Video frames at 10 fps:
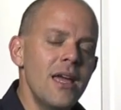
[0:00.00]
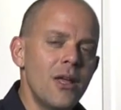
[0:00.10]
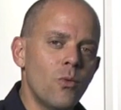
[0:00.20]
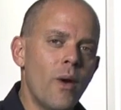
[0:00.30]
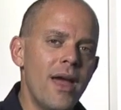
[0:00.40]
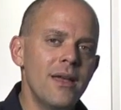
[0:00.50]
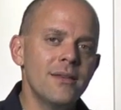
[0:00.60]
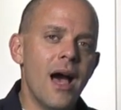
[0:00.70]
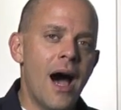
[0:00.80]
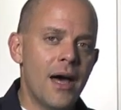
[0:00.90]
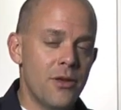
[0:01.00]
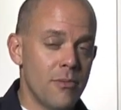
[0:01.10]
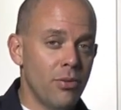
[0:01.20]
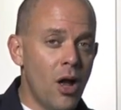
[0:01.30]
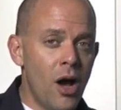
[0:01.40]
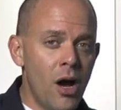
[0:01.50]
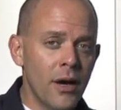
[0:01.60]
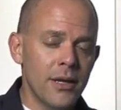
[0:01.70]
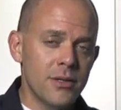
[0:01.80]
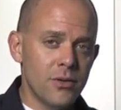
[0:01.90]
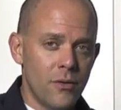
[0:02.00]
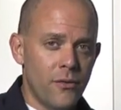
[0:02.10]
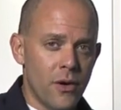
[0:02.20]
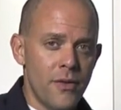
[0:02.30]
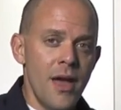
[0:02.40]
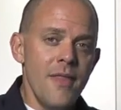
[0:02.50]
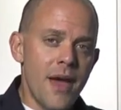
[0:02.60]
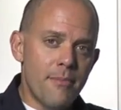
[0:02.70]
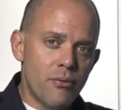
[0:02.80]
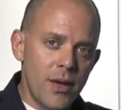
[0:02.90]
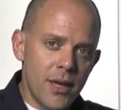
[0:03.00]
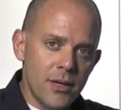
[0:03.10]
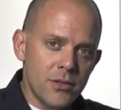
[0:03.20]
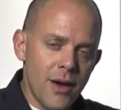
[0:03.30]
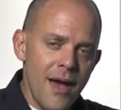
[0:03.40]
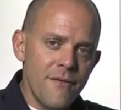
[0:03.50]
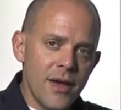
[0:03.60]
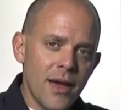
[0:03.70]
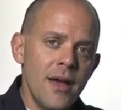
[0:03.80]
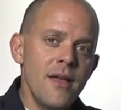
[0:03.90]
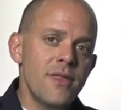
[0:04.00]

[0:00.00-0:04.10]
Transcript: in ways on their blog and so forth that bring in traffic